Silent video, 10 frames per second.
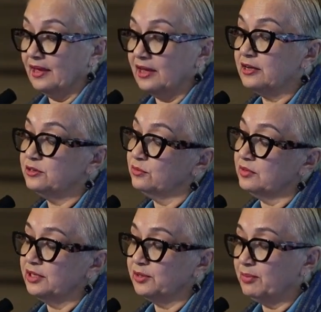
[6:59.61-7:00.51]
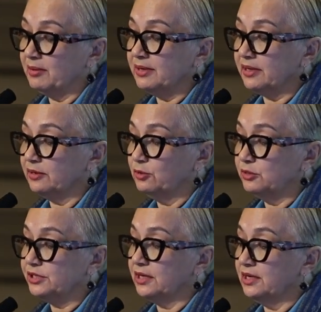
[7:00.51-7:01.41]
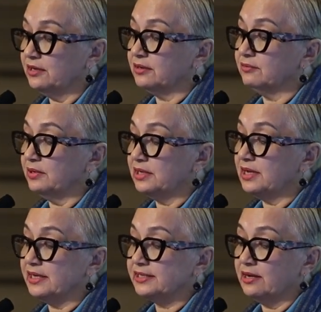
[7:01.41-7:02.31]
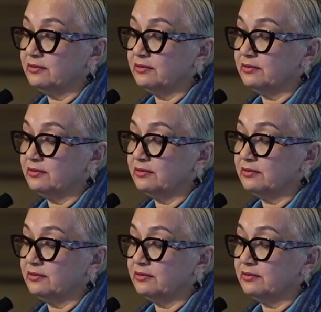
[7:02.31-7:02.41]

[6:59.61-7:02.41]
And I don't think the public in Kuching here realized